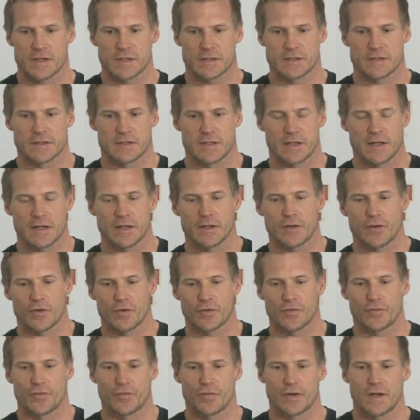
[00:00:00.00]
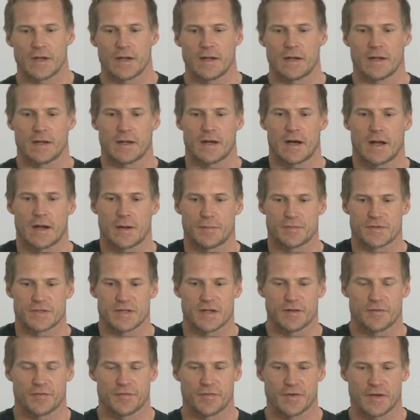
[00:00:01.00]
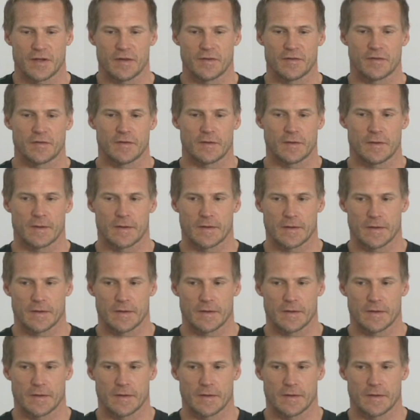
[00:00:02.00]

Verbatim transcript: still not really 100% fit.